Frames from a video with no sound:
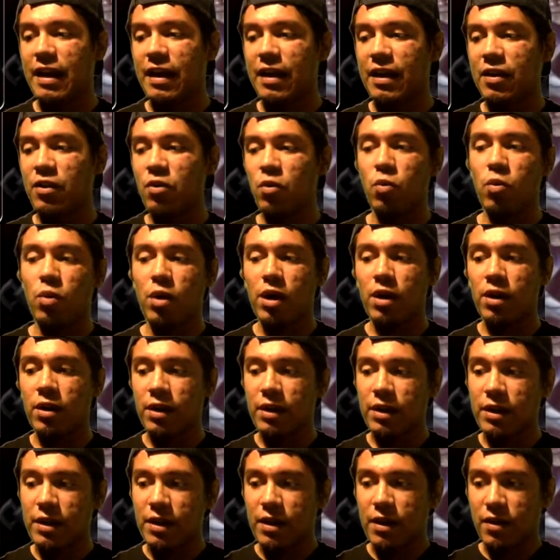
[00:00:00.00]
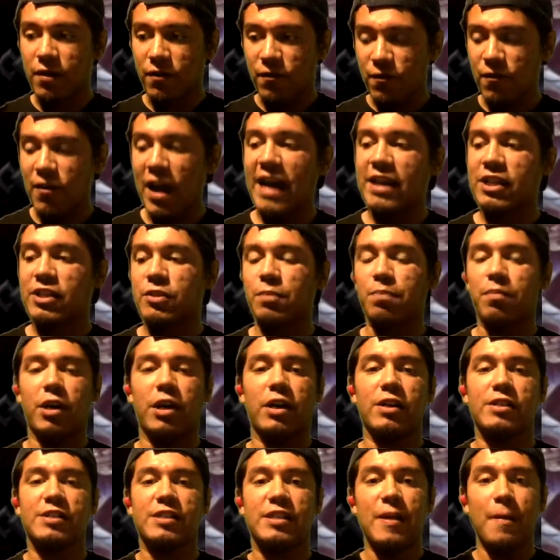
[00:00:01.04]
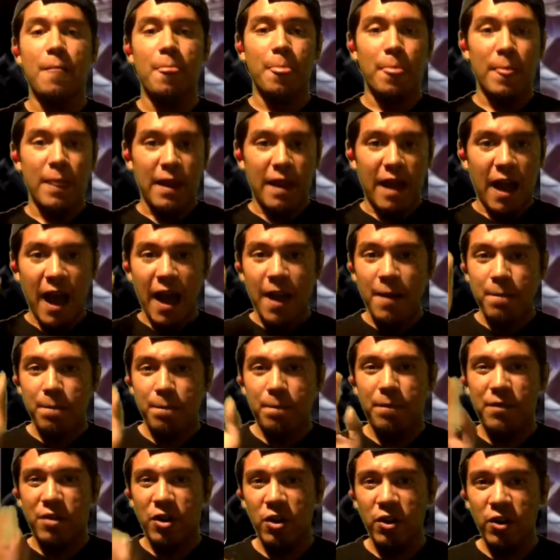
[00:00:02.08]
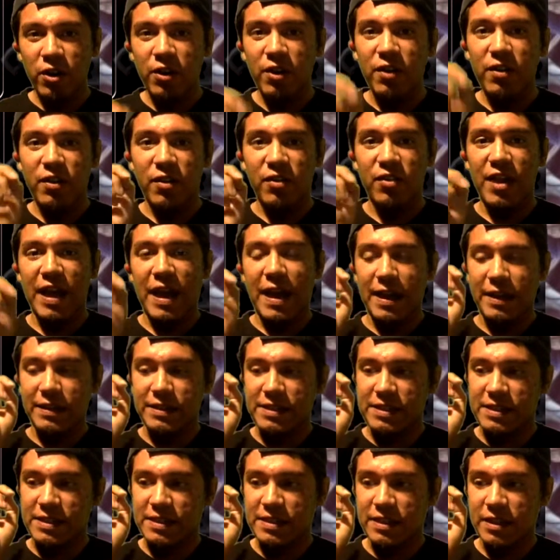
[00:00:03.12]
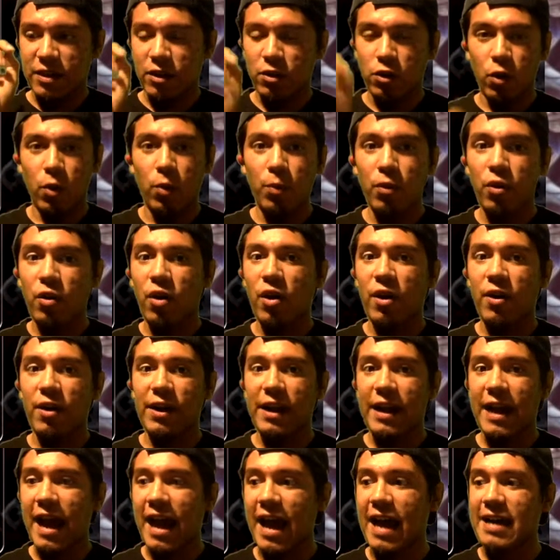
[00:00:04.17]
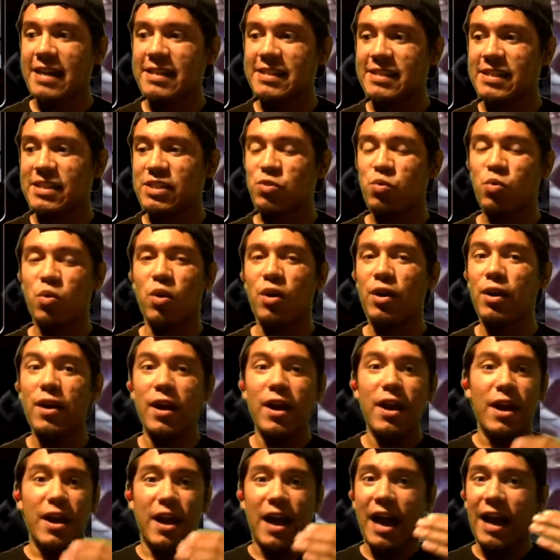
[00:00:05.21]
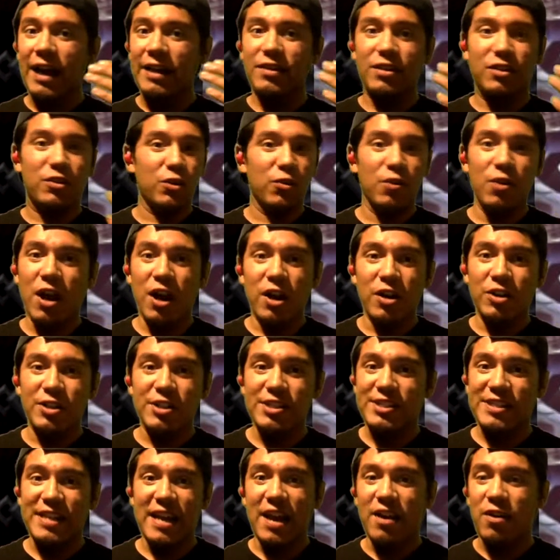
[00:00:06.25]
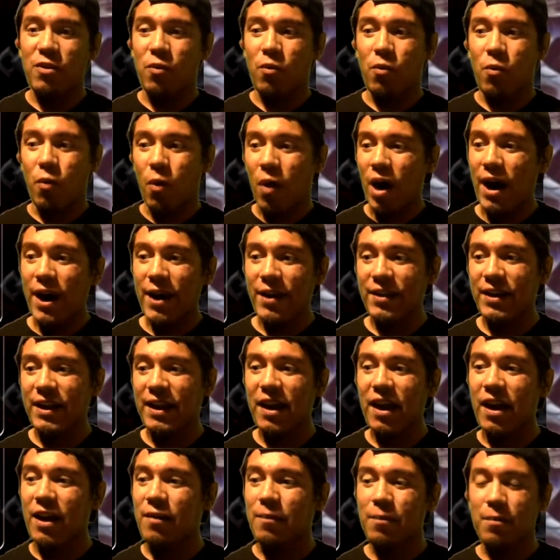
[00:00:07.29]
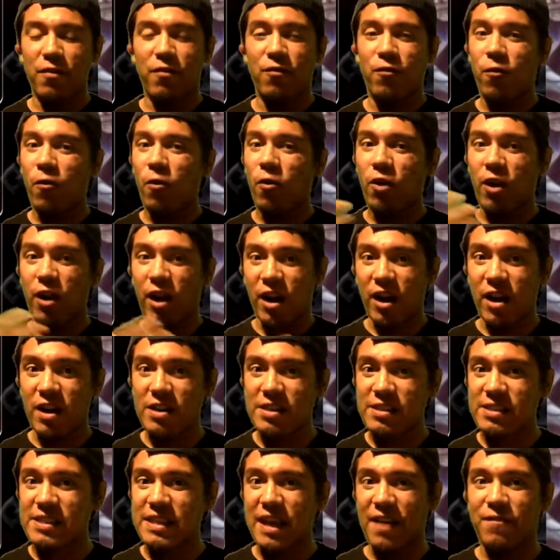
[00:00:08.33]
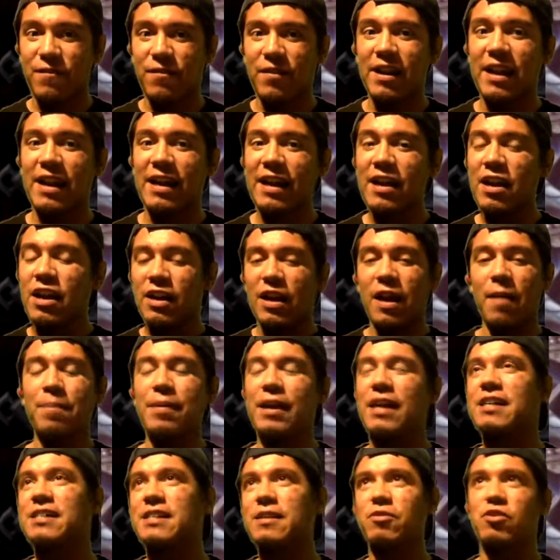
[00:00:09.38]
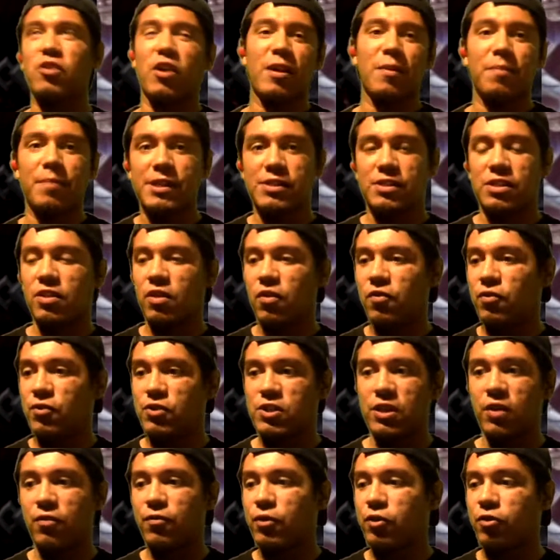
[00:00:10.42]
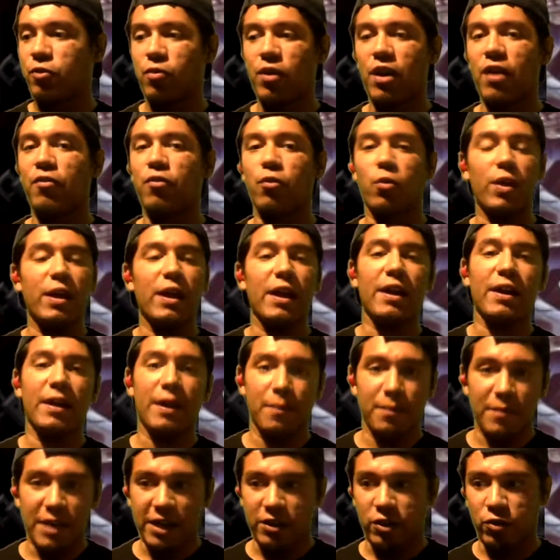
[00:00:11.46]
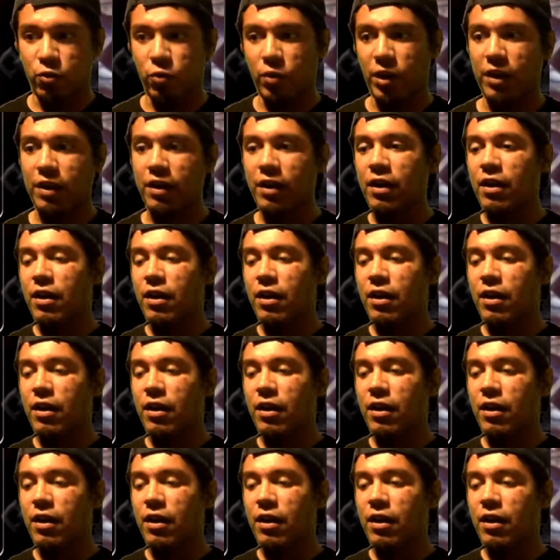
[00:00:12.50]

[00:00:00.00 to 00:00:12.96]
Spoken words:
Inua faction boss. I've heard that Global already has this one. I do not understand why they got him before us. I feel like, not because I'm trying to be selfish or whatever, we're getting him next week.